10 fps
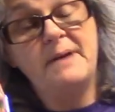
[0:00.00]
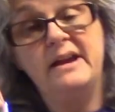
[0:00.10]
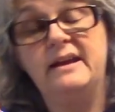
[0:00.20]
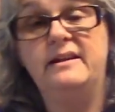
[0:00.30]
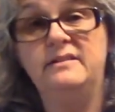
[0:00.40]

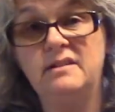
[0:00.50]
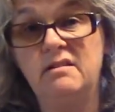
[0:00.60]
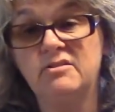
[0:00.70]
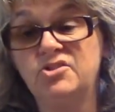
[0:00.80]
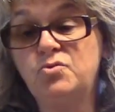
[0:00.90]
paying
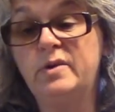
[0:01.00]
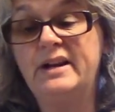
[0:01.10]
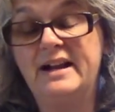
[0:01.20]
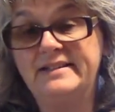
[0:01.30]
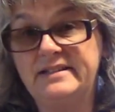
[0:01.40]

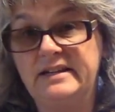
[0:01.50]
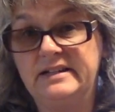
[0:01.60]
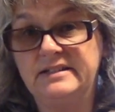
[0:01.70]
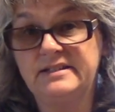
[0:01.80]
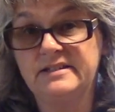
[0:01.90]

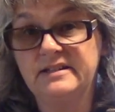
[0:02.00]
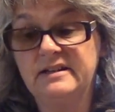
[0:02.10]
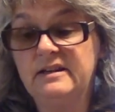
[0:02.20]
$1.29